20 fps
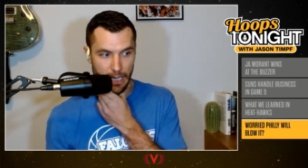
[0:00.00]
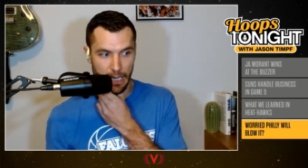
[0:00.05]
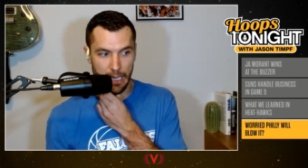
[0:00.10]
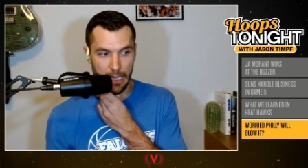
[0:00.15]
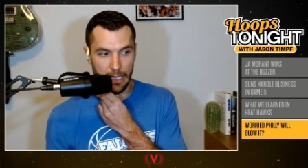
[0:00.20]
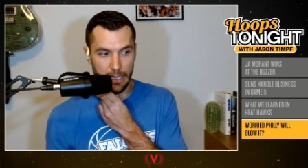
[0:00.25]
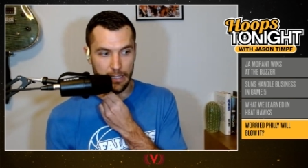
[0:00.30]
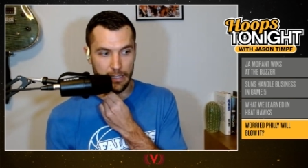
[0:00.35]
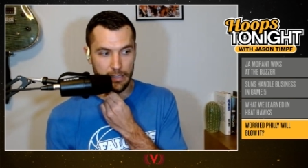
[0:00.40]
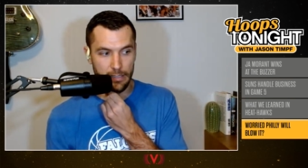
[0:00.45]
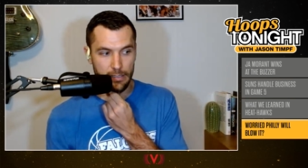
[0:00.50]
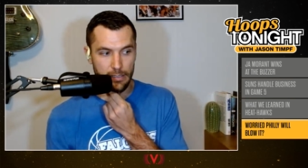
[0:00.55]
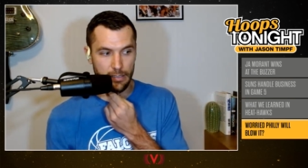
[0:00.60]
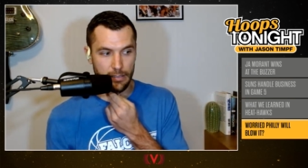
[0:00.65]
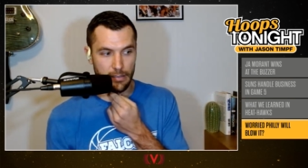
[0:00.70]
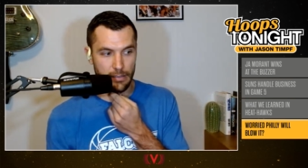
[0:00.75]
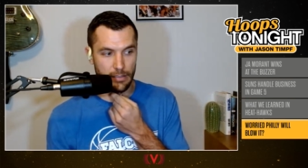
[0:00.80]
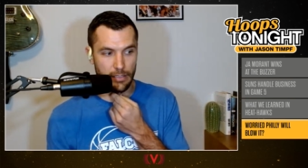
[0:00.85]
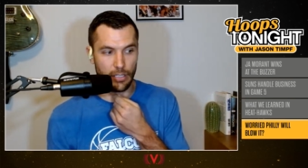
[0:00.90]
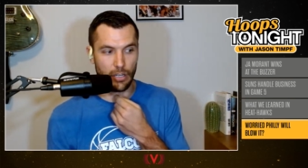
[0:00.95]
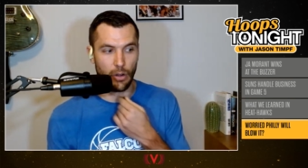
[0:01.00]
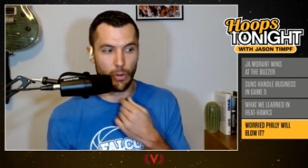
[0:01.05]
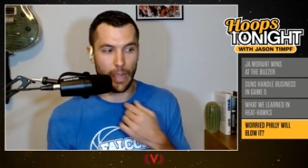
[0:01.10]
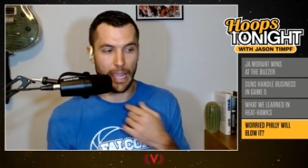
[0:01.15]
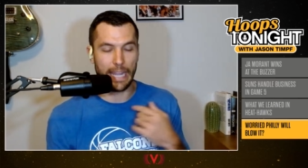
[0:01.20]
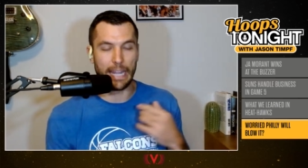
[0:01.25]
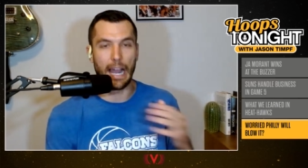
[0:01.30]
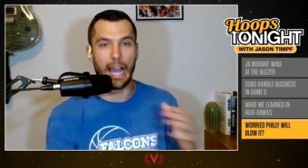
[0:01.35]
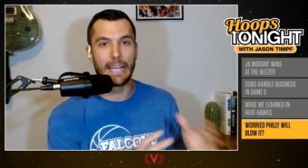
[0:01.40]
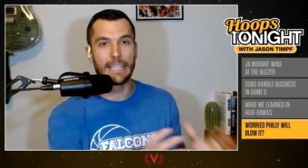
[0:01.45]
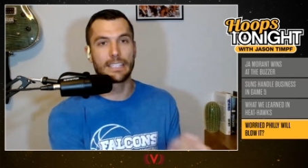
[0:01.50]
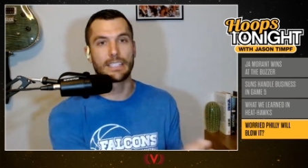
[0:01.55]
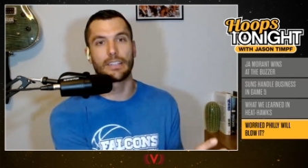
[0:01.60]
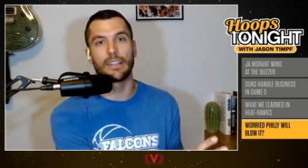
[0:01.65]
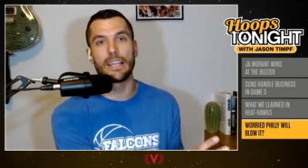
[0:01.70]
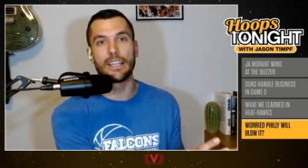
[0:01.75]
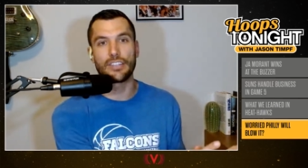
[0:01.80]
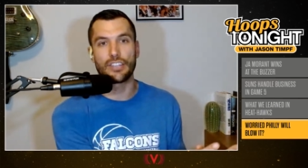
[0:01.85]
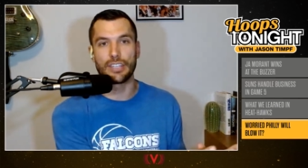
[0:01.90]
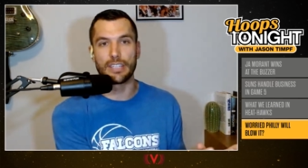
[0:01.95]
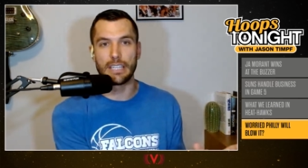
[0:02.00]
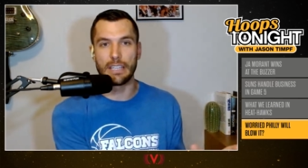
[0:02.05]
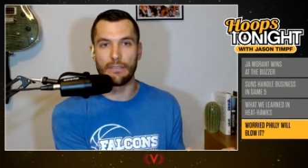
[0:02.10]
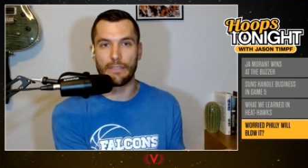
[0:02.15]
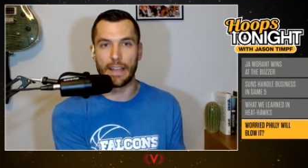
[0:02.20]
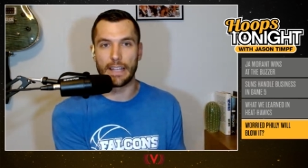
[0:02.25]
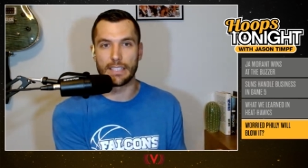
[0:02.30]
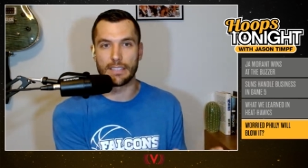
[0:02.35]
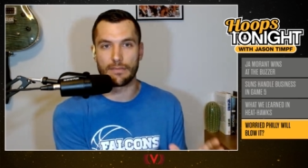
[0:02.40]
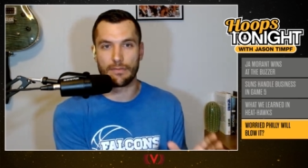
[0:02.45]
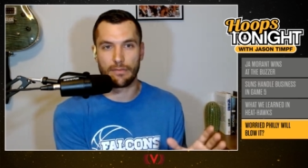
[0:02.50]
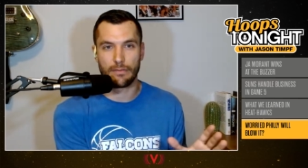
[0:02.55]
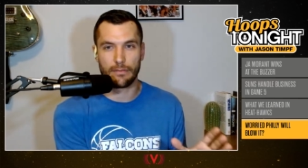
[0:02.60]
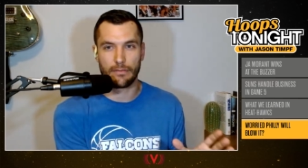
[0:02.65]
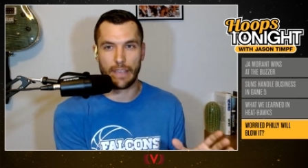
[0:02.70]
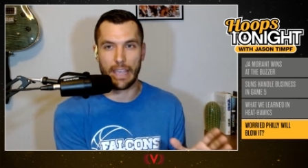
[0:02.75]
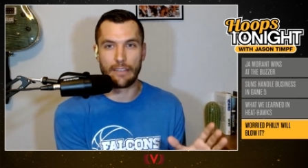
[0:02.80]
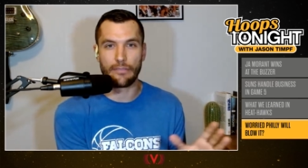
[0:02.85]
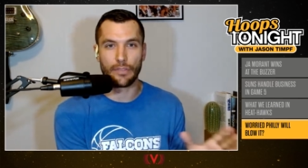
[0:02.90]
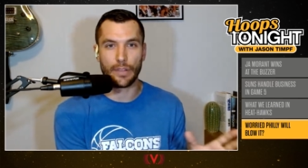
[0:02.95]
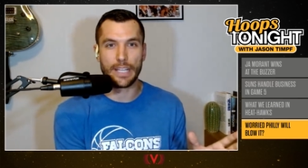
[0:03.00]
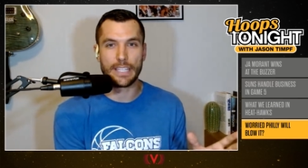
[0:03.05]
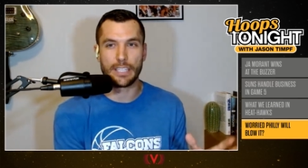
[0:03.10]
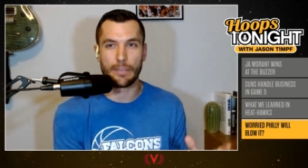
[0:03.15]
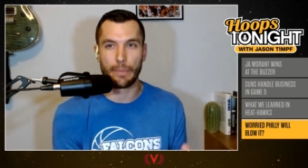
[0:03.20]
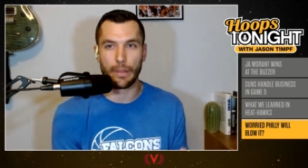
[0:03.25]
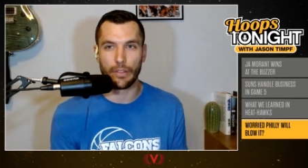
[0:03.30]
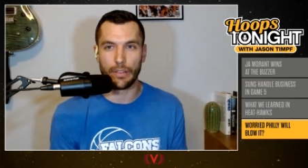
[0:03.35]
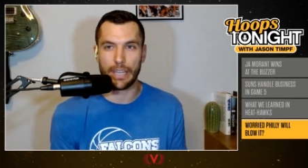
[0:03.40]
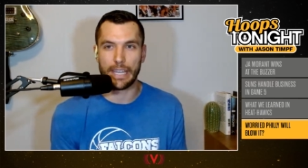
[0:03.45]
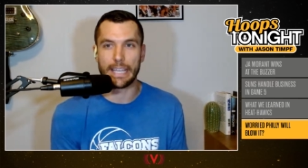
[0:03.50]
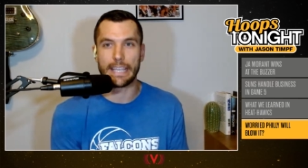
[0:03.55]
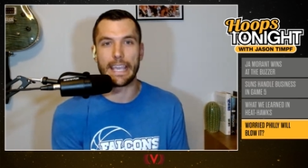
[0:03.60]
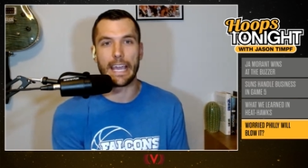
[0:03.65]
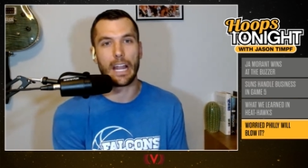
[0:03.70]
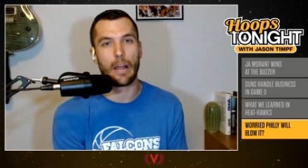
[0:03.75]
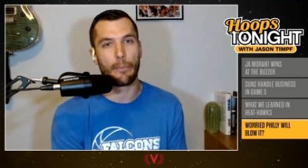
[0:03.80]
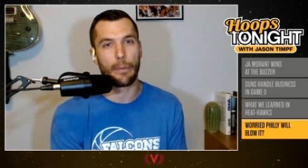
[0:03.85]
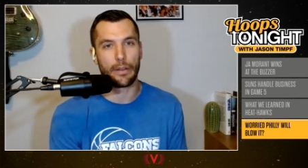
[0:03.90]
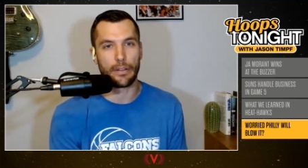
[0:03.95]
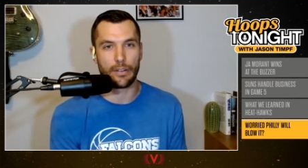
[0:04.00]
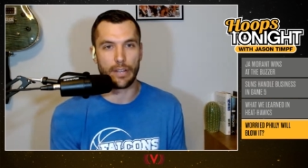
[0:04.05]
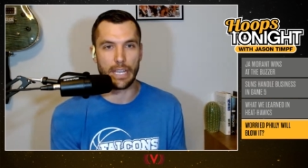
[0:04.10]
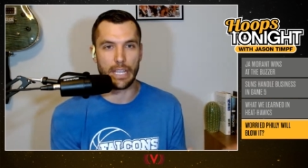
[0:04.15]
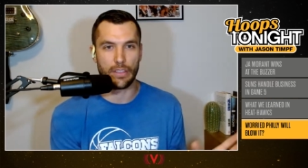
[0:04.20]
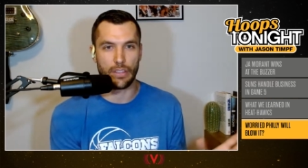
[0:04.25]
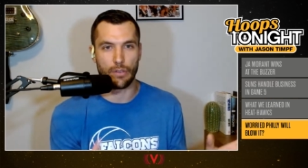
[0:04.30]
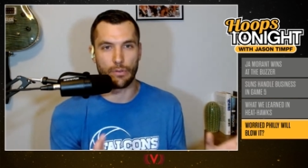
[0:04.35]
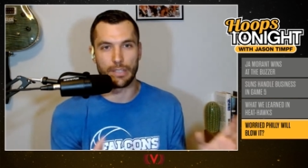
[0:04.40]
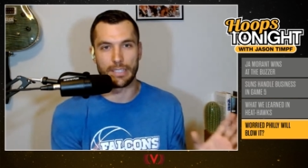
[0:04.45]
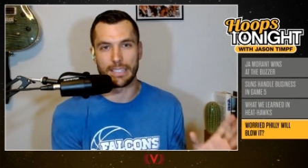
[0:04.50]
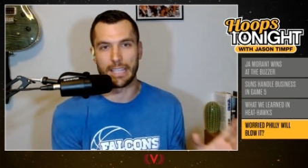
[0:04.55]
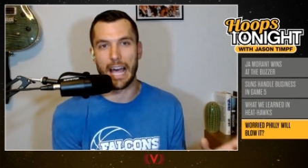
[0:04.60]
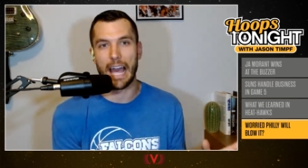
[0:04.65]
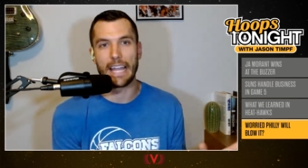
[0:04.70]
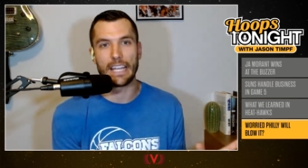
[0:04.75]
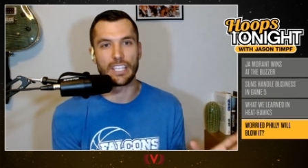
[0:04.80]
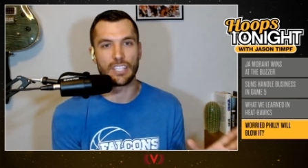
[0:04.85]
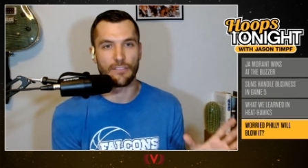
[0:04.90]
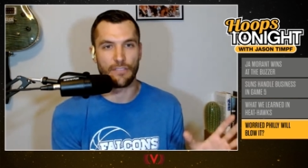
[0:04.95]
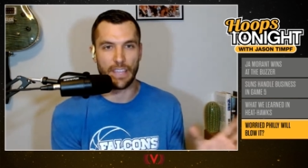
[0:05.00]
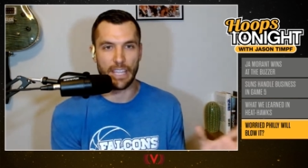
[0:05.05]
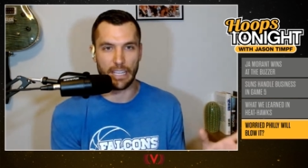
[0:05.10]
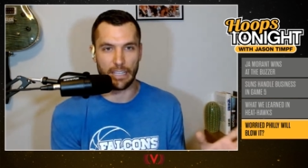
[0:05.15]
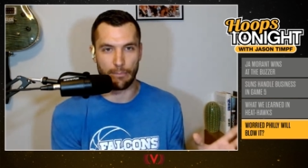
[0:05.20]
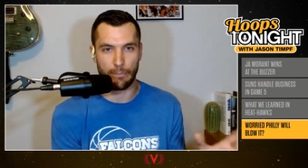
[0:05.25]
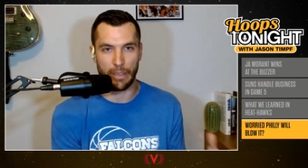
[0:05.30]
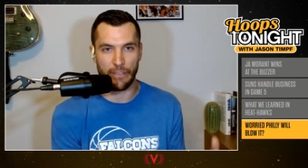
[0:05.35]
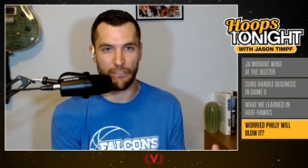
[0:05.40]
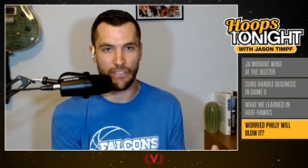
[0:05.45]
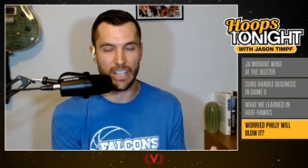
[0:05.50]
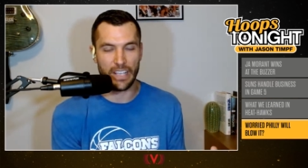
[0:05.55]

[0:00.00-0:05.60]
And, you know, in isolation defense, VanVleet's ability to get up underneath you and slide his feet and be